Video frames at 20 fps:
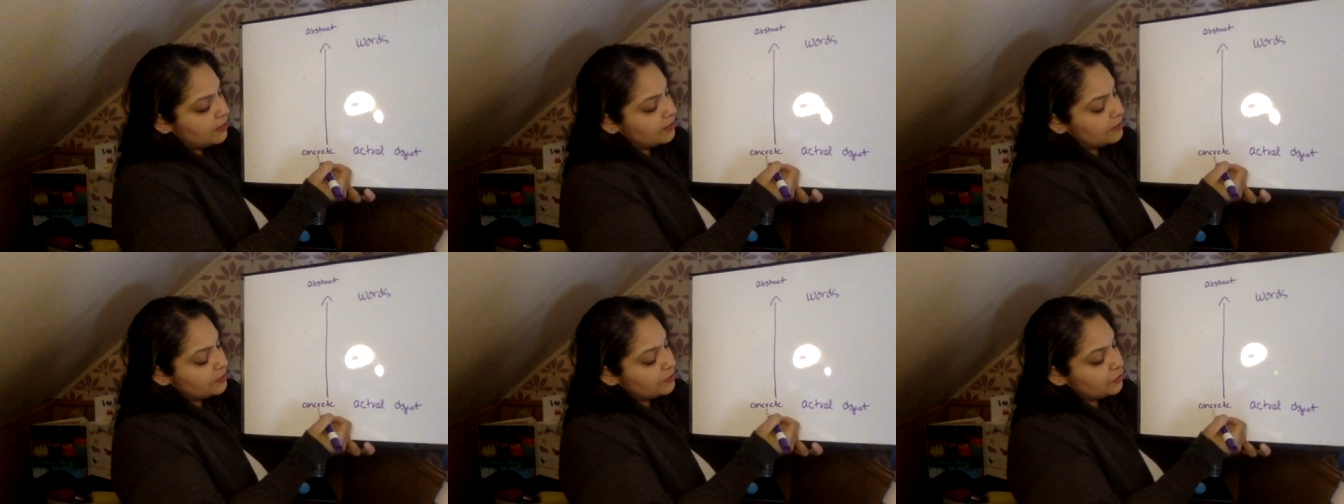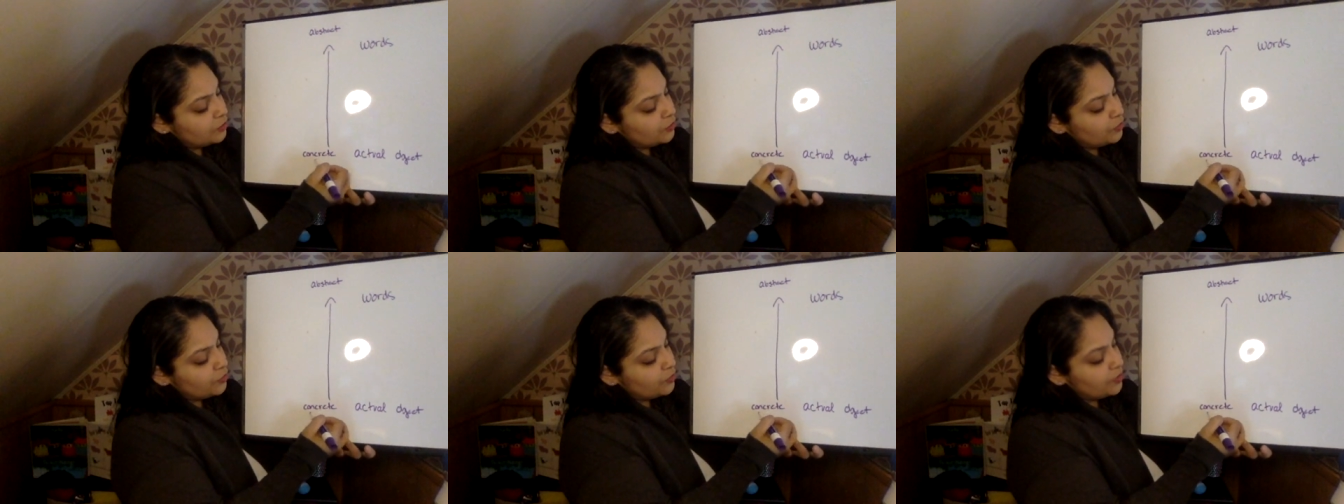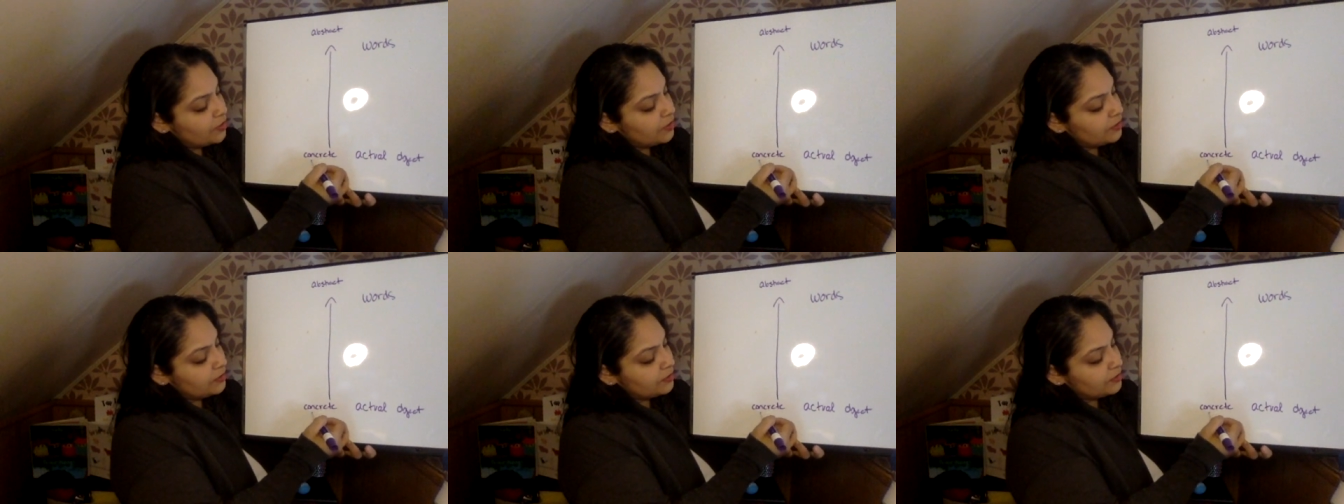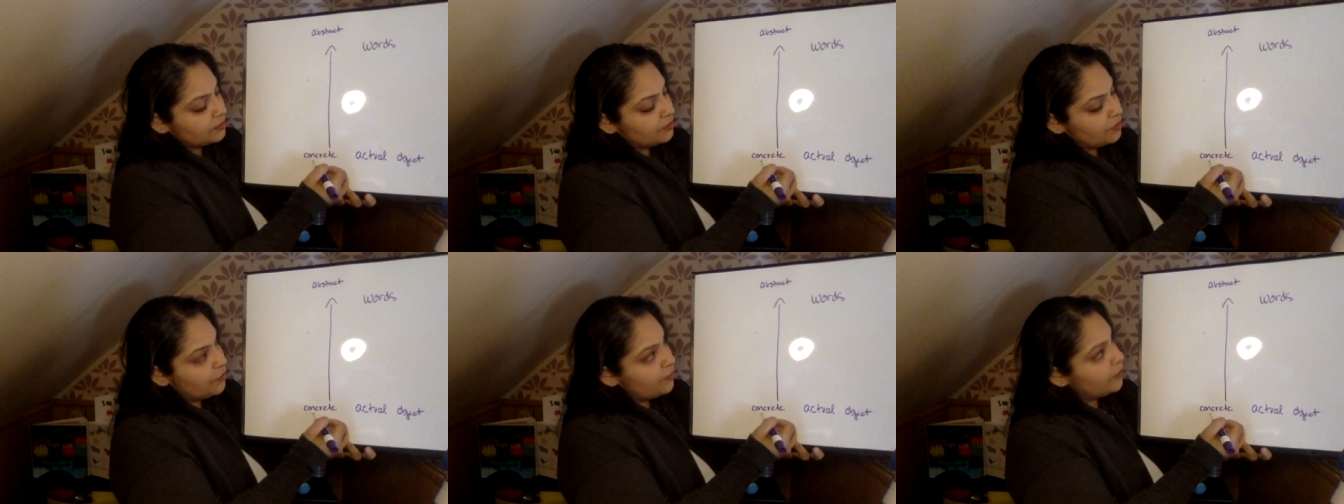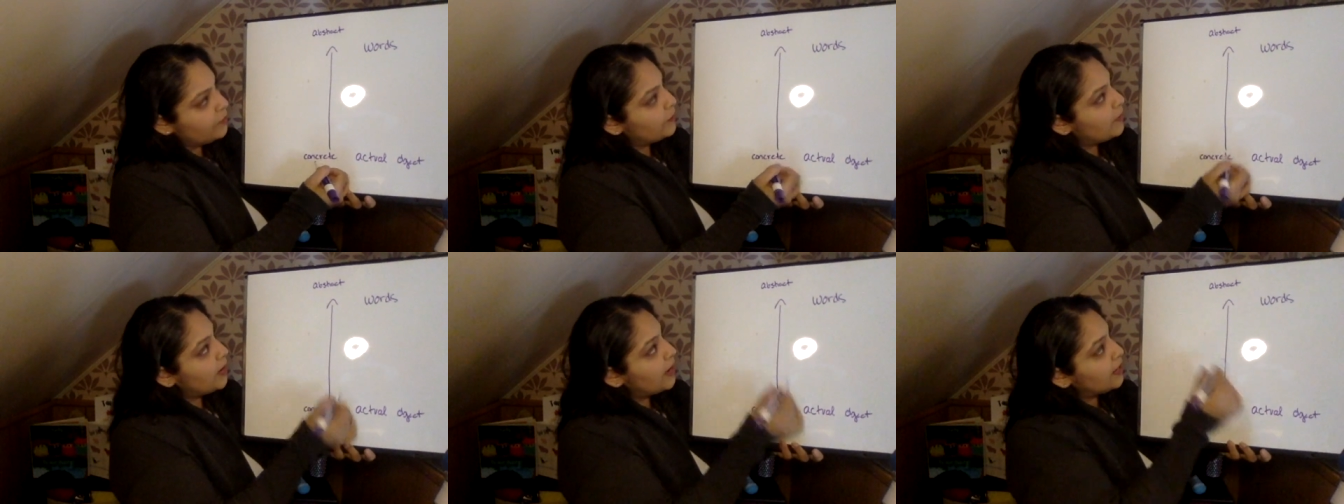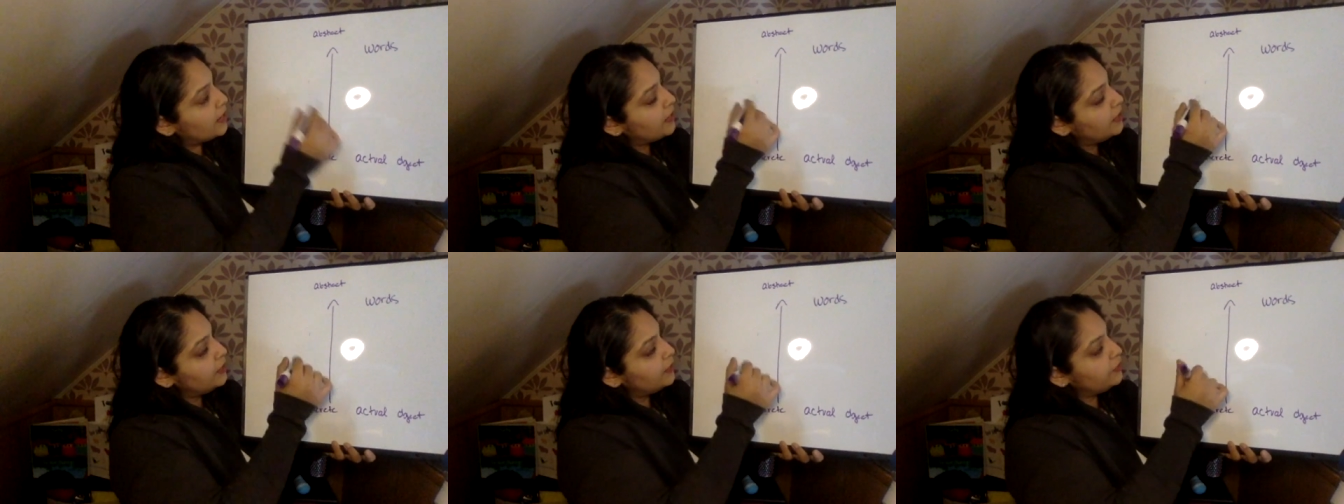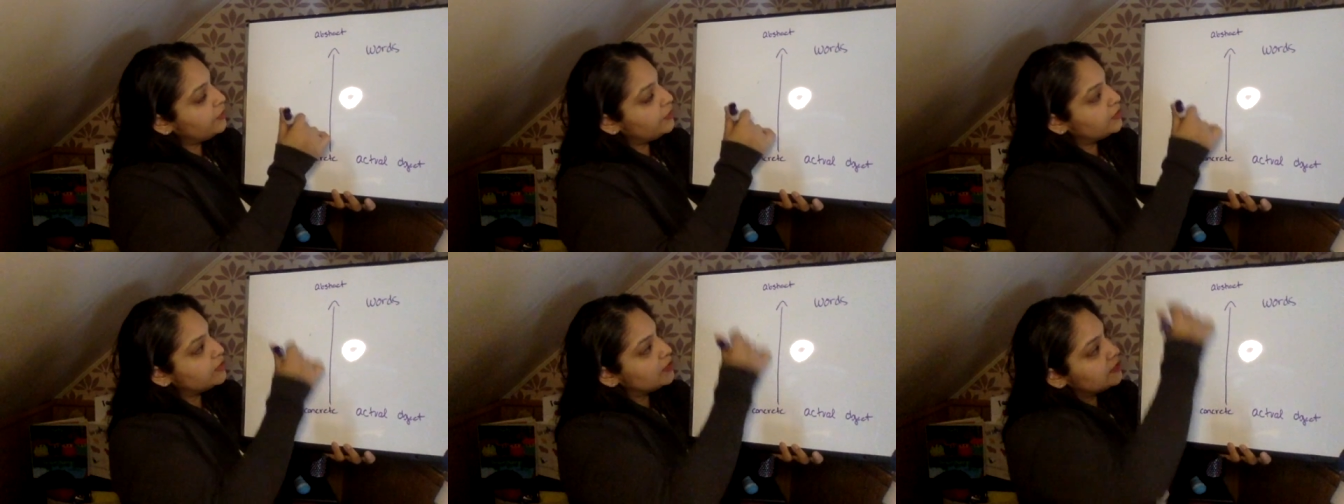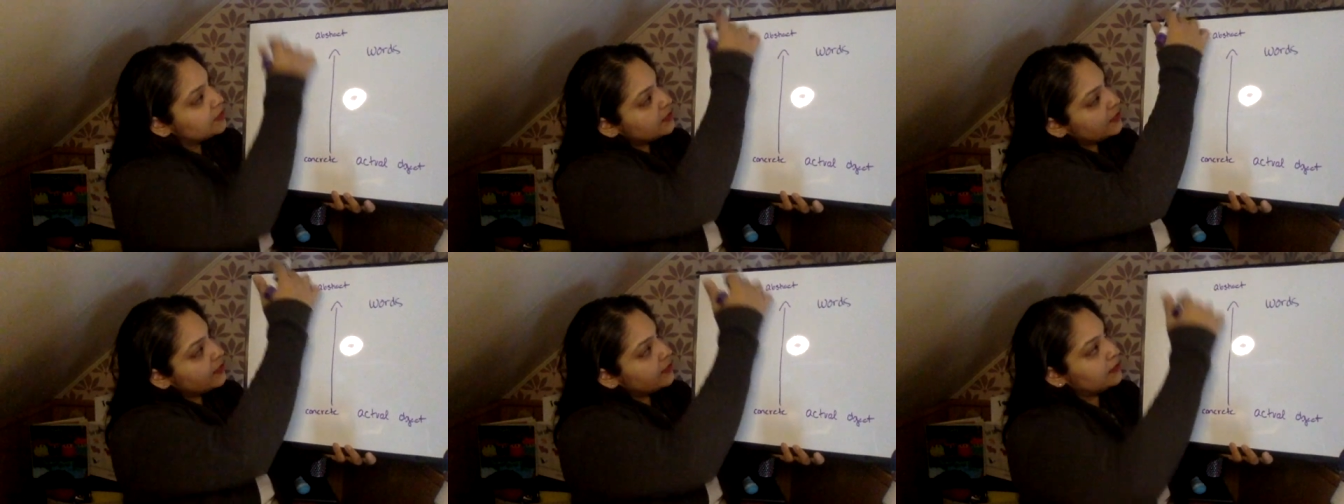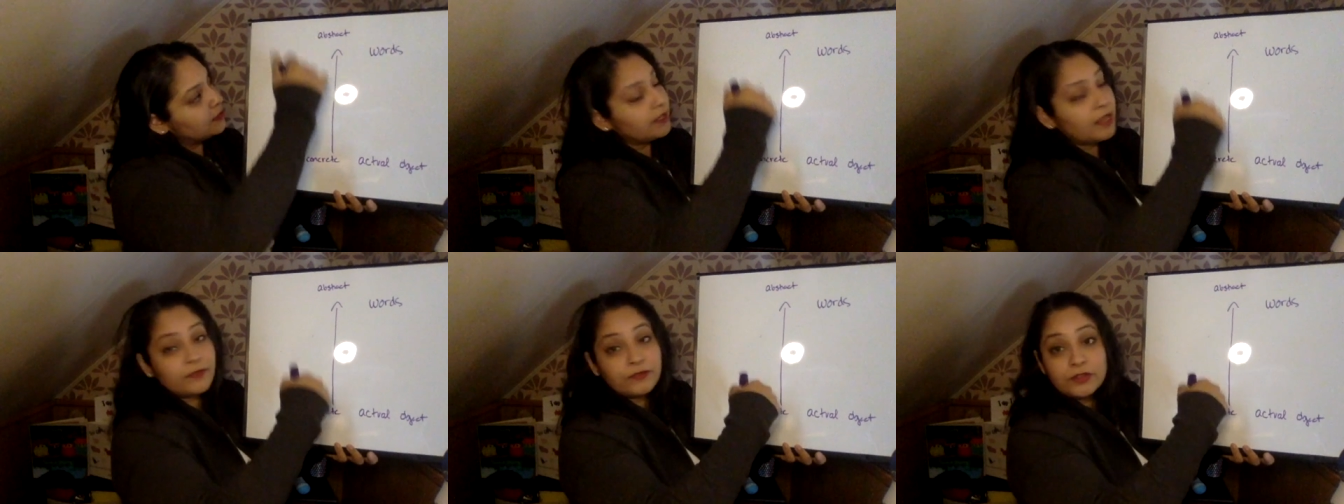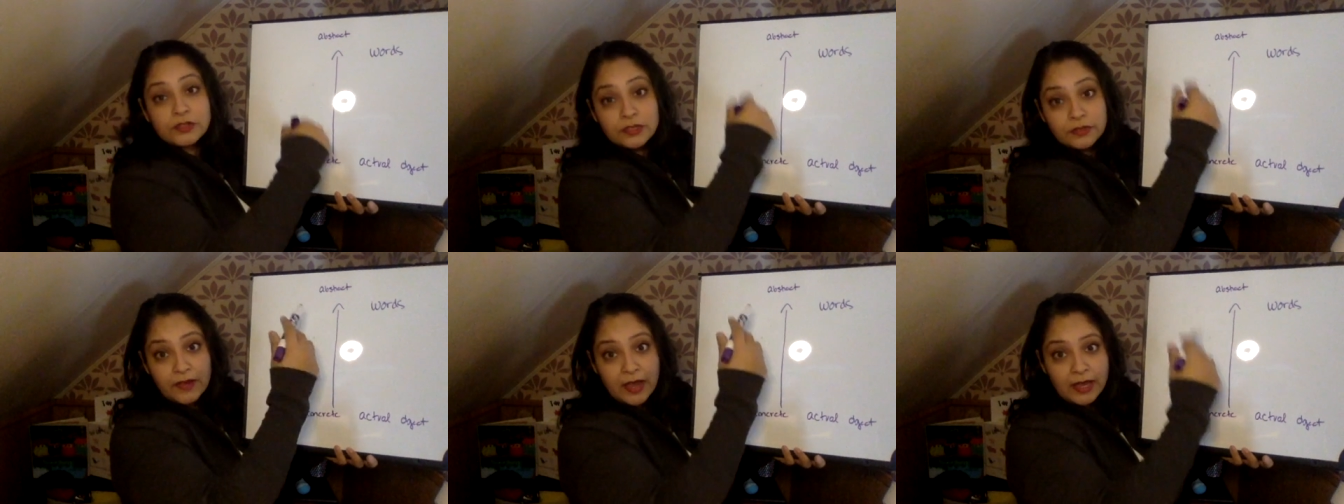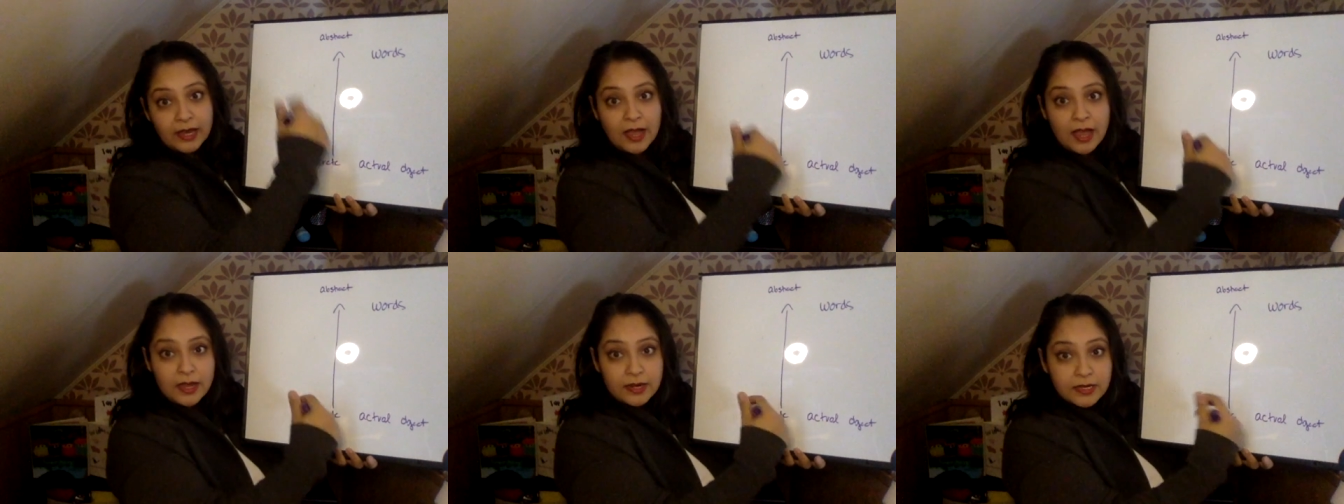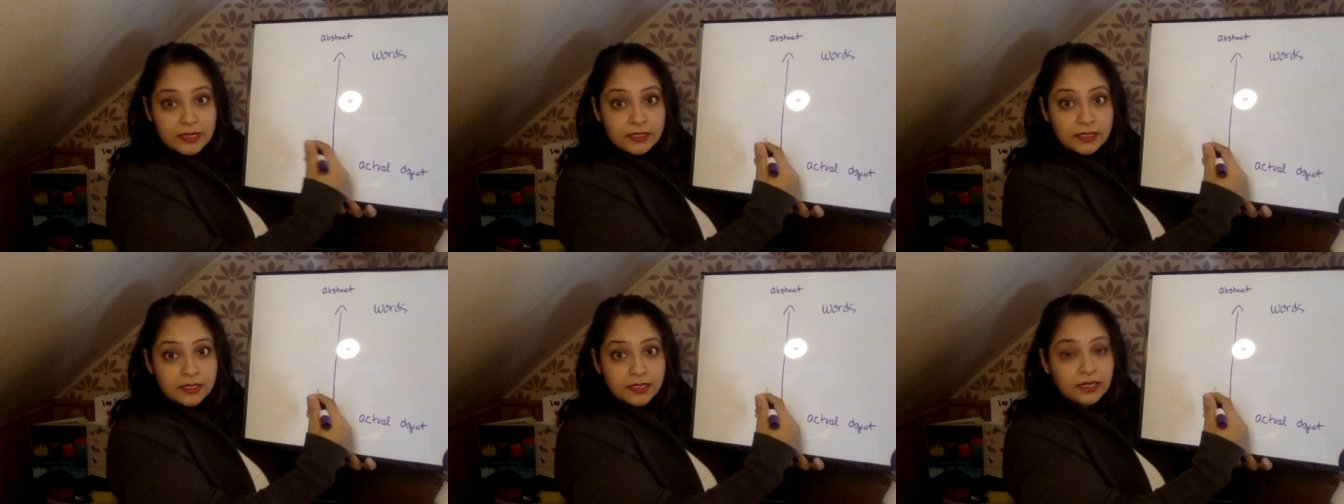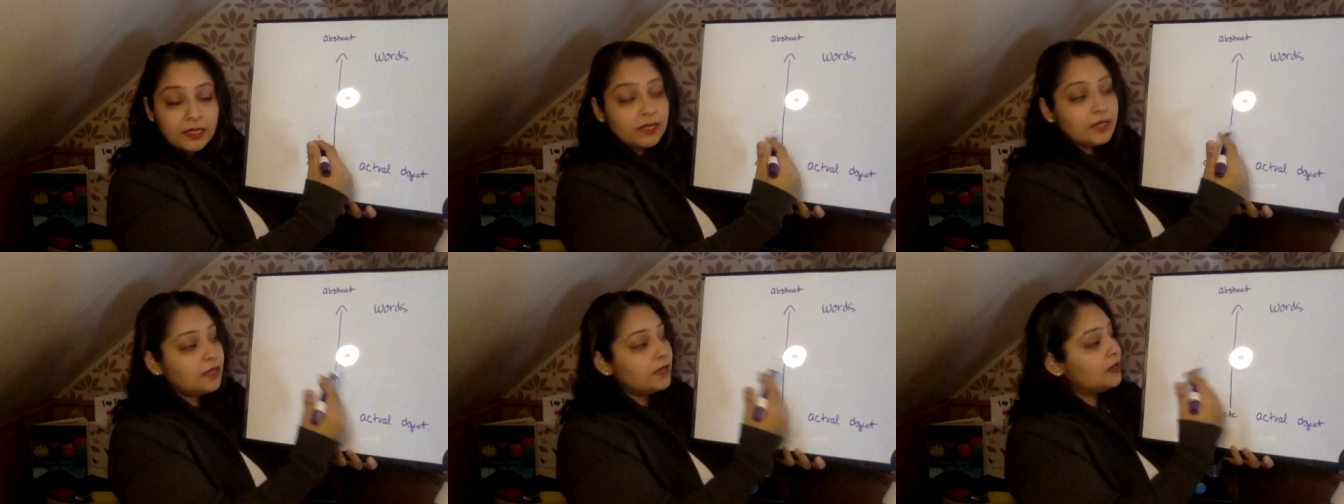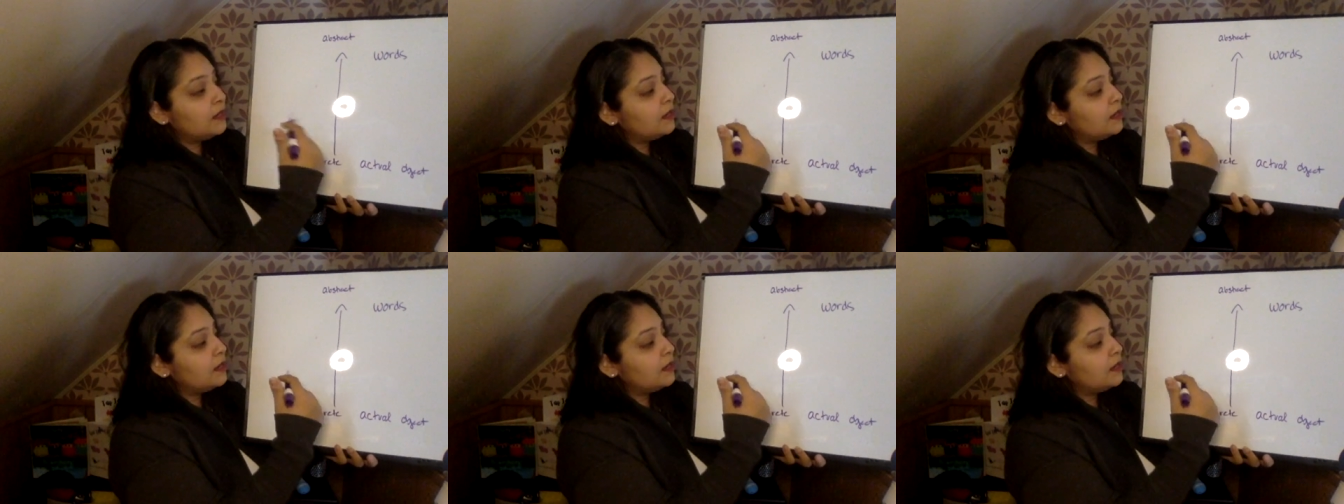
So going back here, this is like the levels of iconicity.